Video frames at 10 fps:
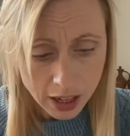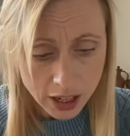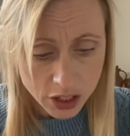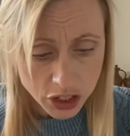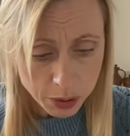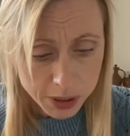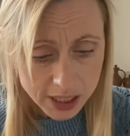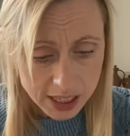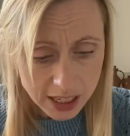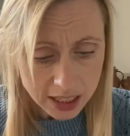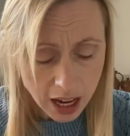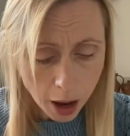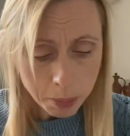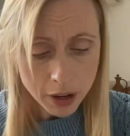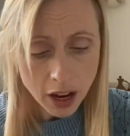She was still a
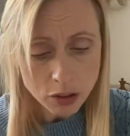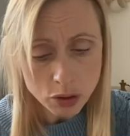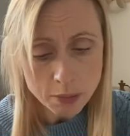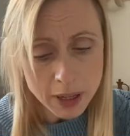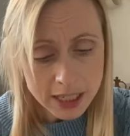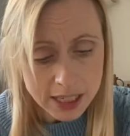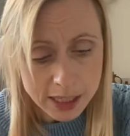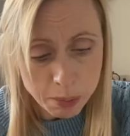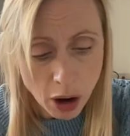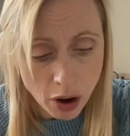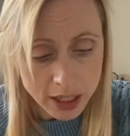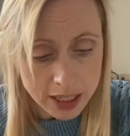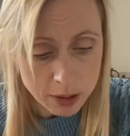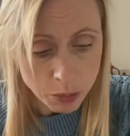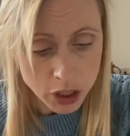couple of 100 metres behind
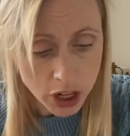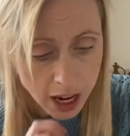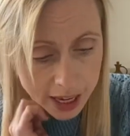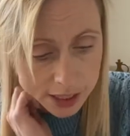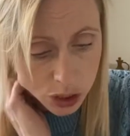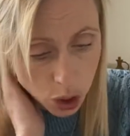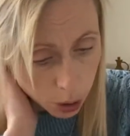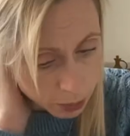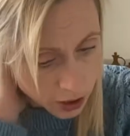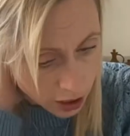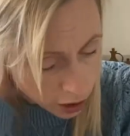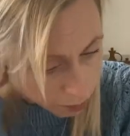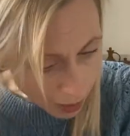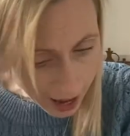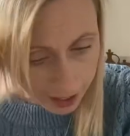him when he stopped and looked
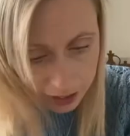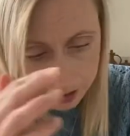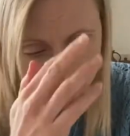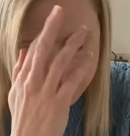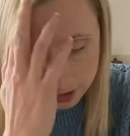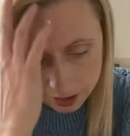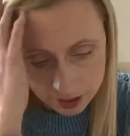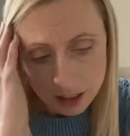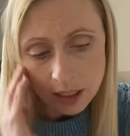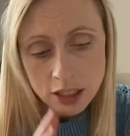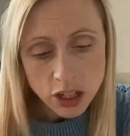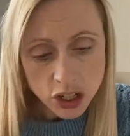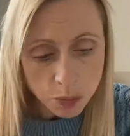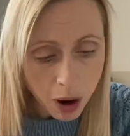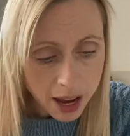back.
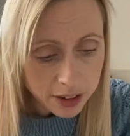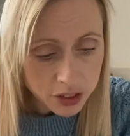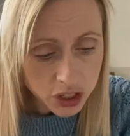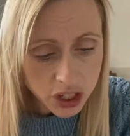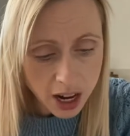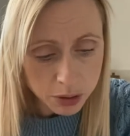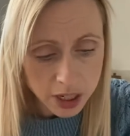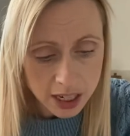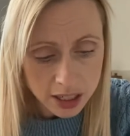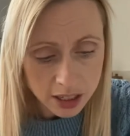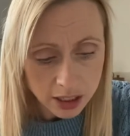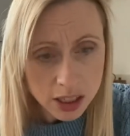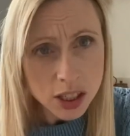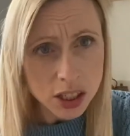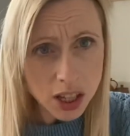She waved and shouted,
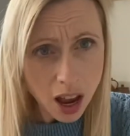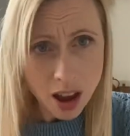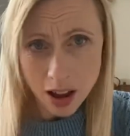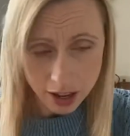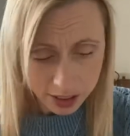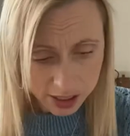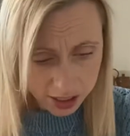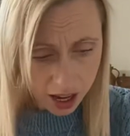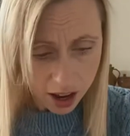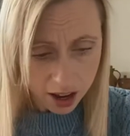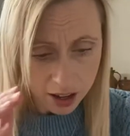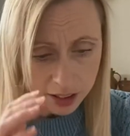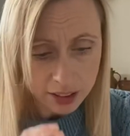"Sir! Sir!"